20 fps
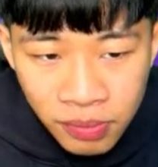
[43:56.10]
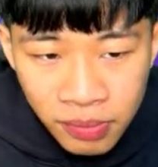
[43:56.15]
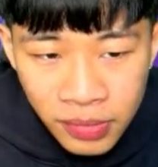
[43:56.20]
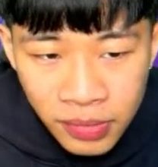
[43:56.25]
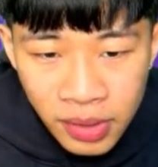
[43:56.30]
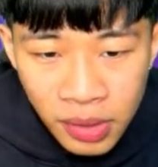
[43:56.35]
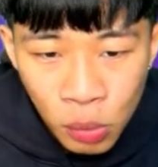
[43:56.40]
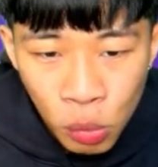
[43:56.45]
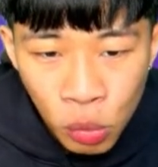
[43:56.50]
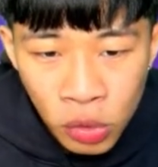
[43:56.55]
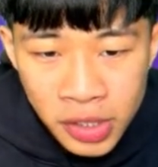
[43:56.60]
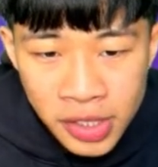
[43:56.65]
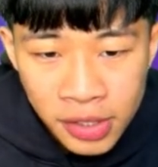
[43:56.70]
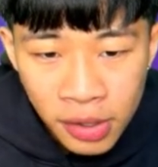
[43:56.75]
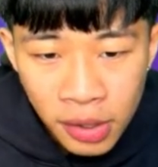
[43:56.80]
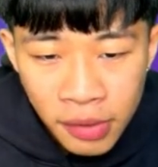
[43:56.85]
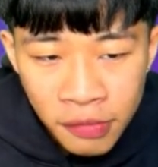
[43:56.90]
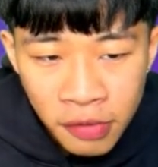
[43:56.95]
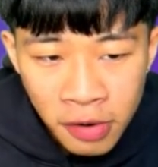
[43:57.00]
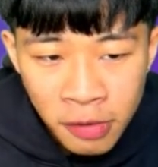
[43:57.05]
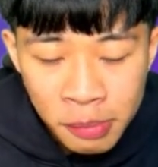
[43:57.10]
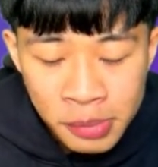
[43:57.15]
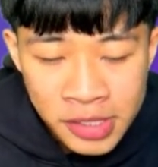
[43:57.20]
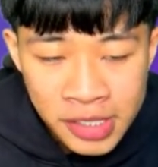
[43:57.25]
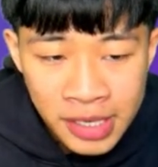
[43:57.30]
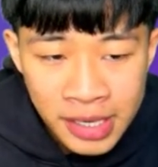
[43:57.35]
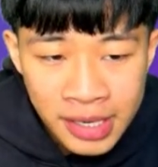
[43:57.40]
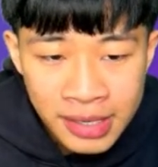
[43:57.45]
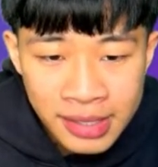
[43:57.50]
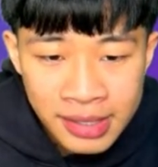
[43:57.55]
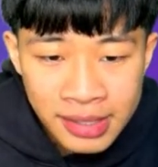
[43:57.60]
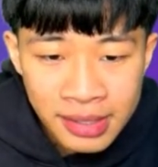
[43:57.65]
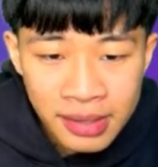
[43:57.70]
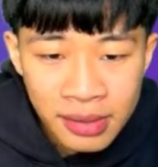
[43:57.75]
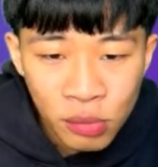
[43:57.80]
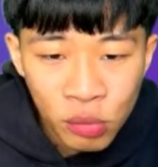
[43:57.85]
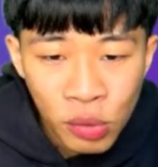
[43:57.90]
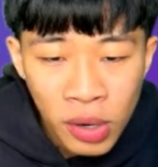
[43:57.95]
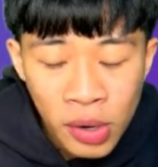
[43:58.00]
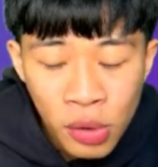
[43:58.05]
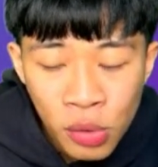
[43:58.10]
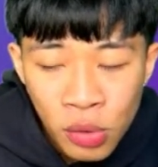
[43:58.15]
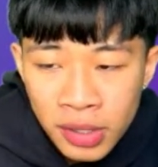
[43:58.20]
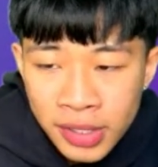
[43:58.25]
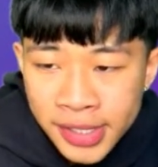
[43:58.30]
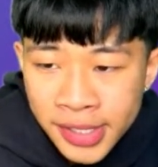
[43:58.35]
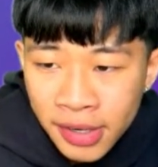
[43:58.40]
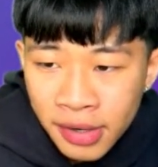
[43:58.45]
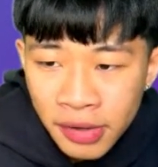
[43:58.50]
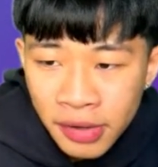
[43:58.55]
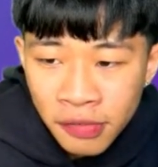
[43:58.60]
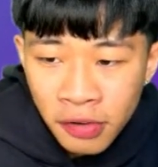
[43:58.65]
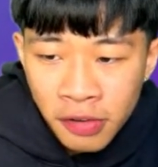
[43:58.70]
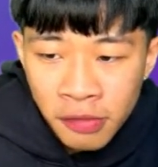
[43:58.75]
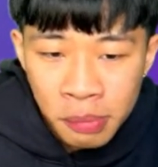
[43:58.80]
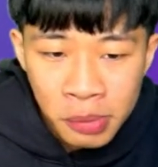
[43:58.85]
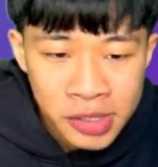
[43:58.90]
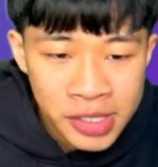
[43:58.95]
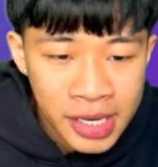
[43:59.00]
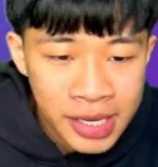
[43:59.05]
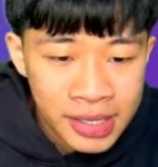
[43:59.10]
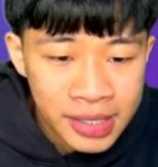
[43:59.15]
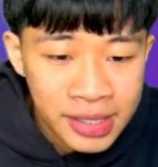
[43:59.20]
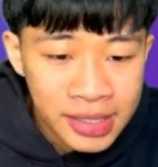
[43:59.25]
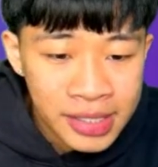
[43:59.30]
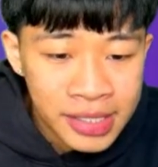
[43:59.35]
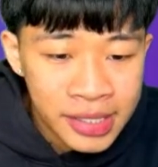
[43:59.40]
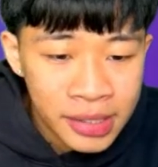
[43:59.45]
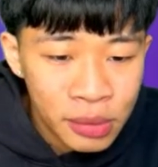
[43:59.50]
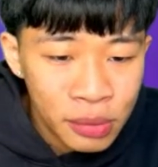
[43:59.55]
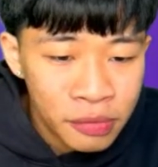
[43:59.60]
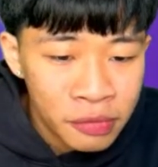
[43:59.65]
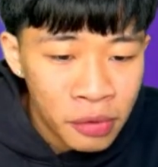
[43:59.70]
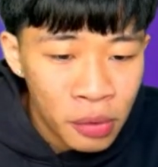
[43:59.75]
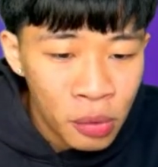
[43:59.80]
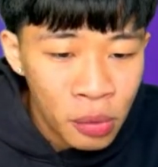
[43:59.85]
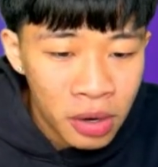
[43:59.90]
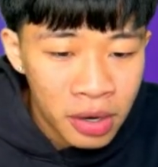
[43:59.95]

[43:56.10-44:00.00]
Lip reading: Wood 35%, Raul 35%. Do vote on